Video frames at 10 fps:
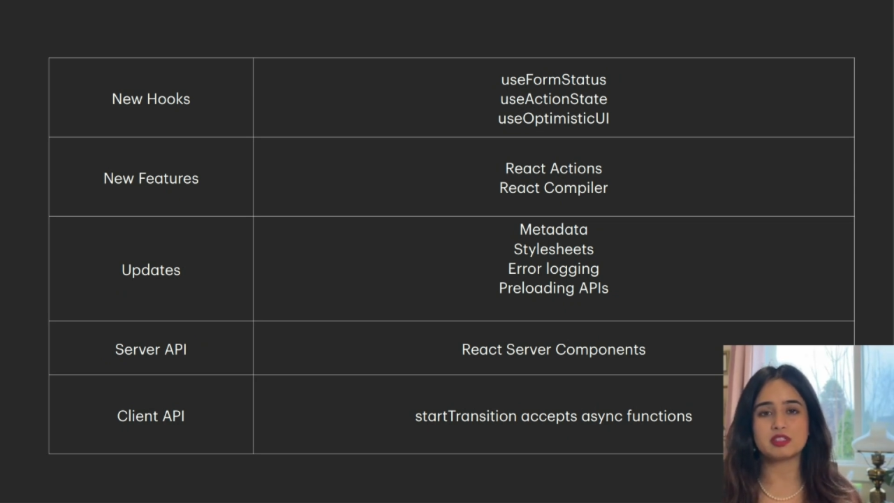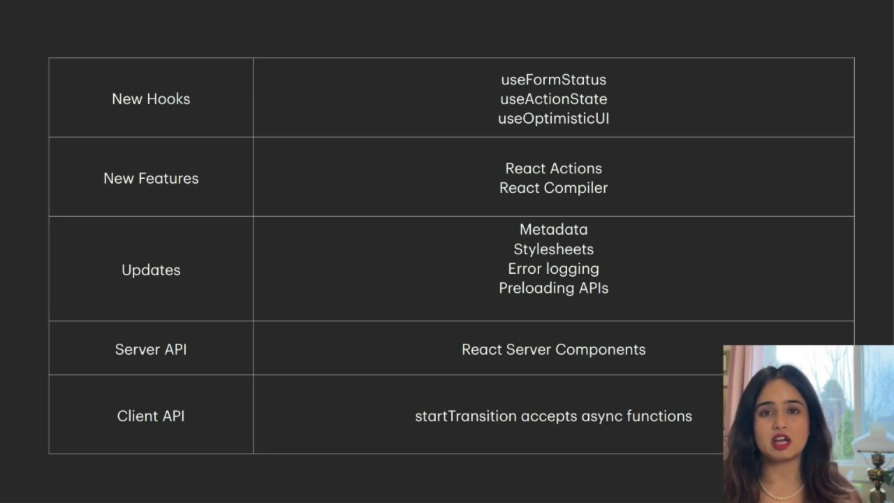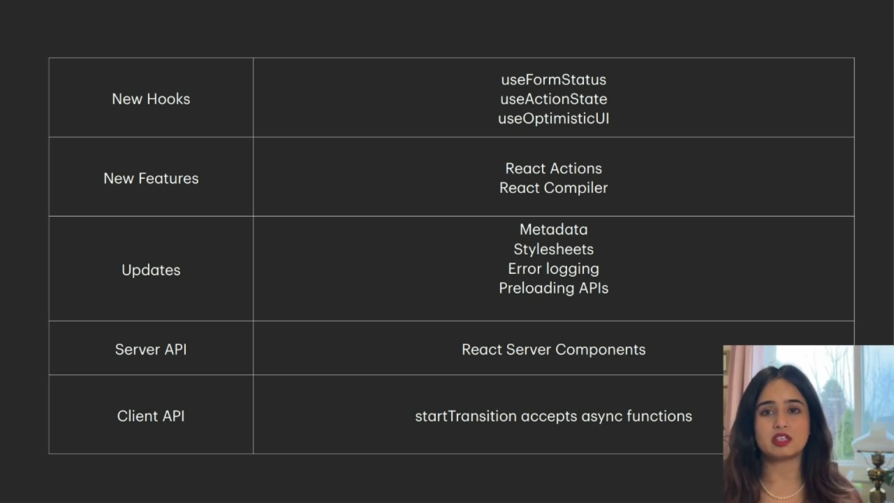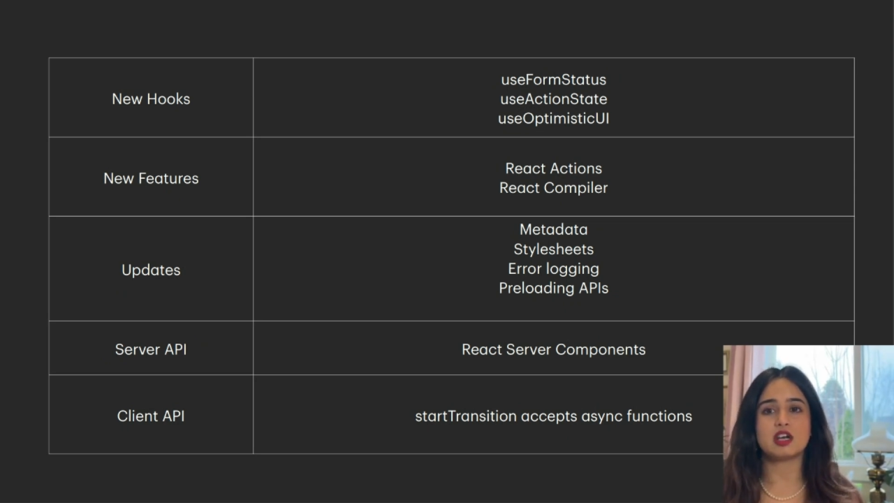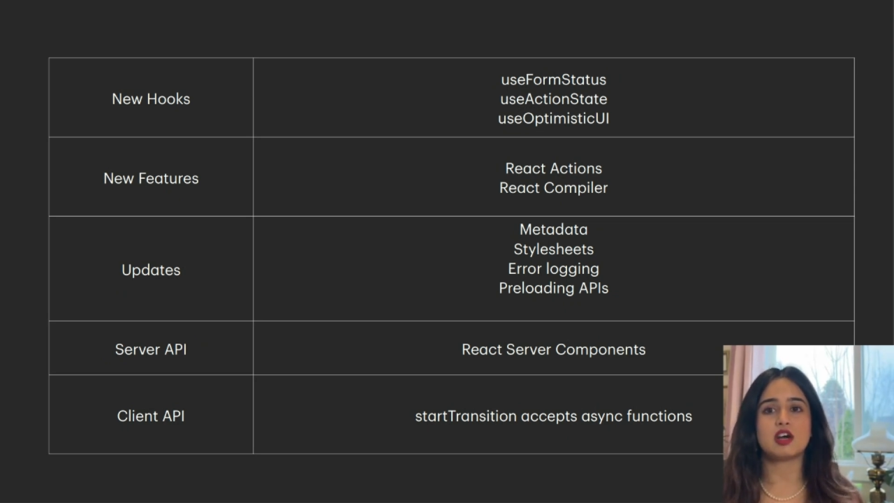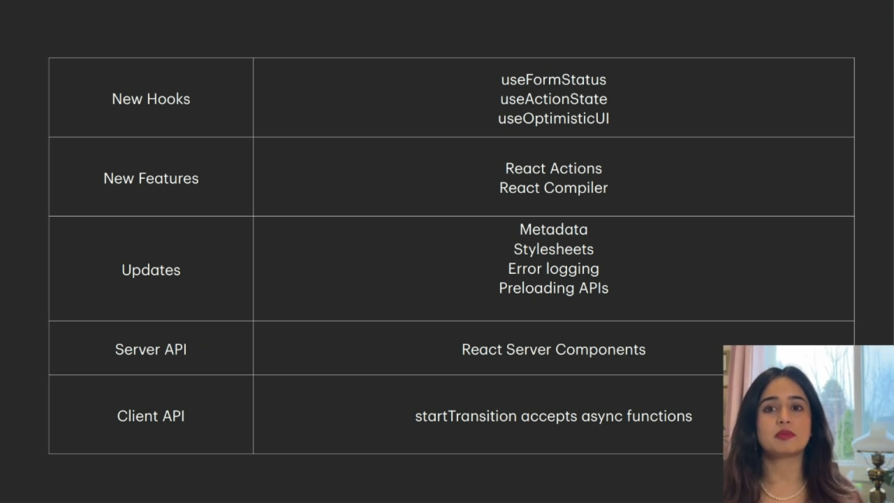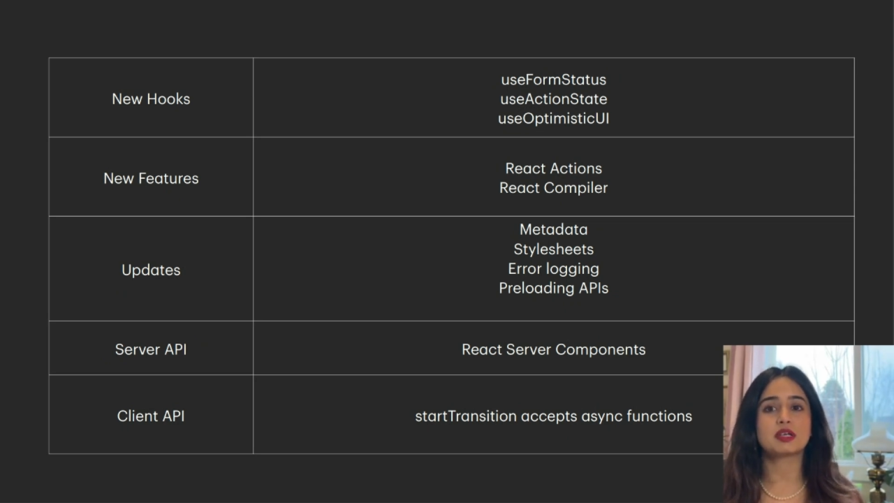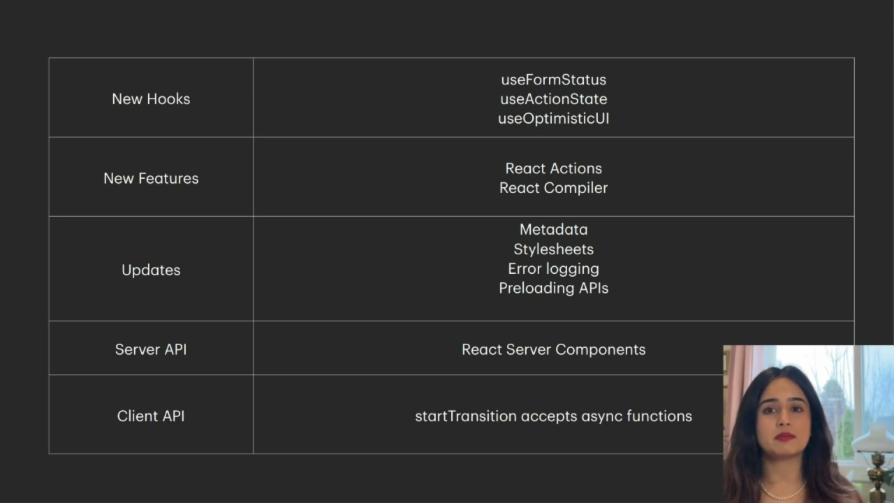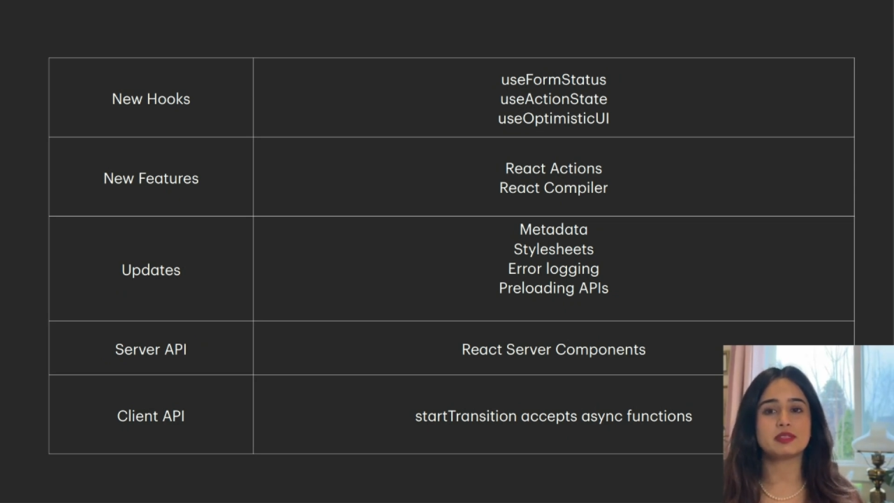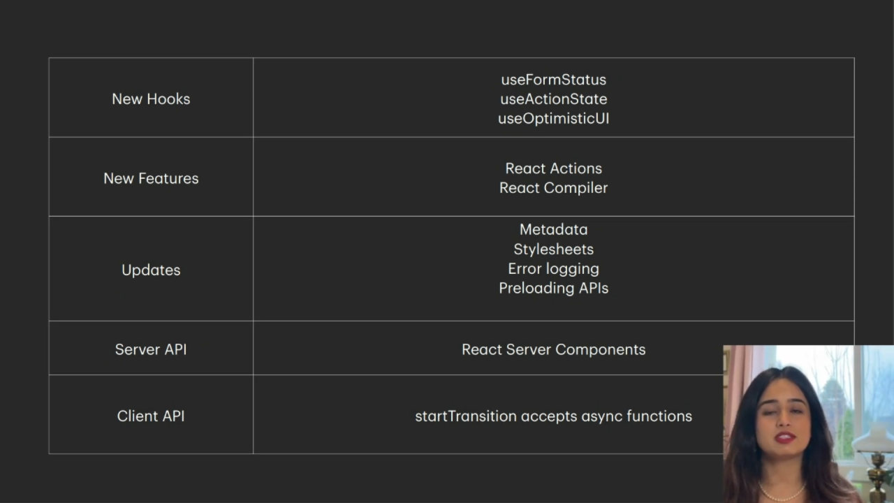are now
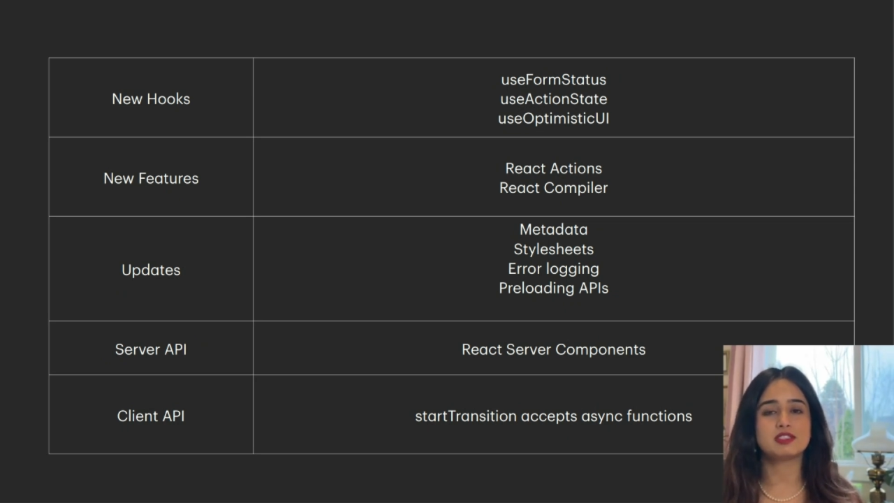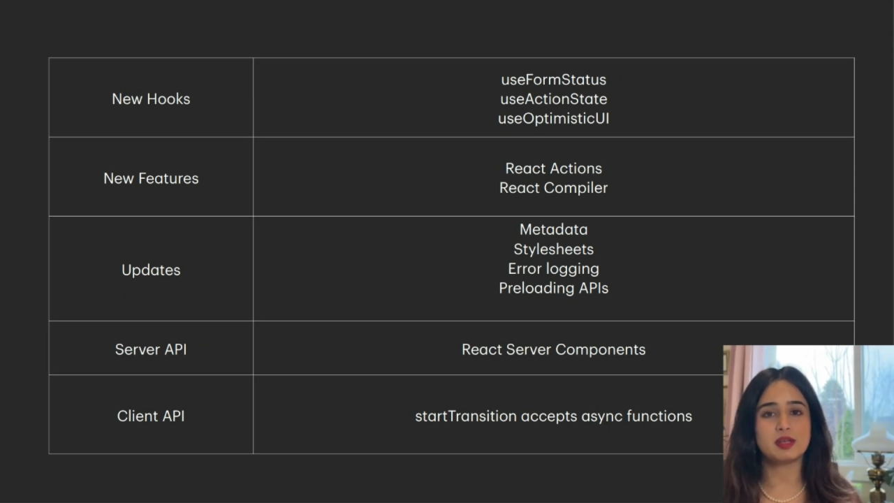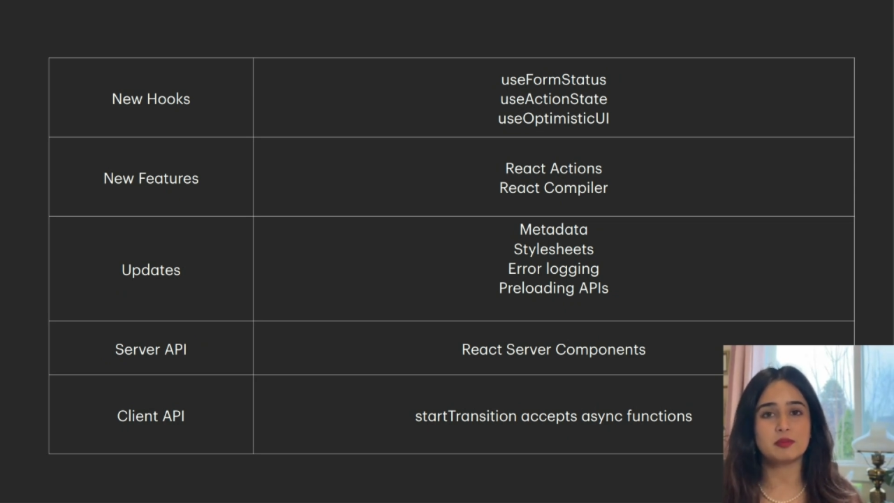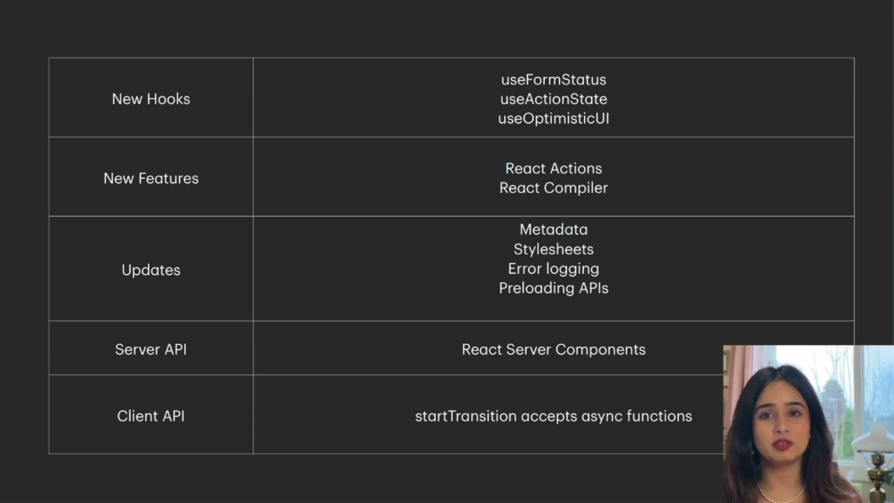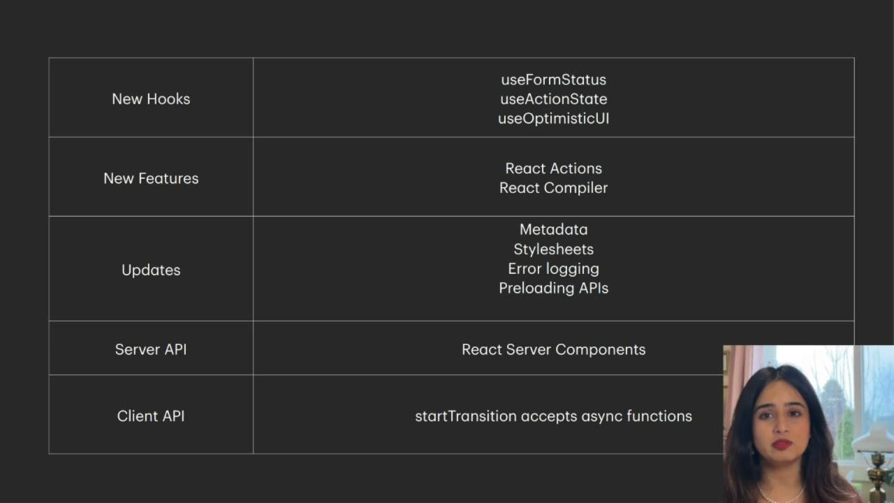becoming stable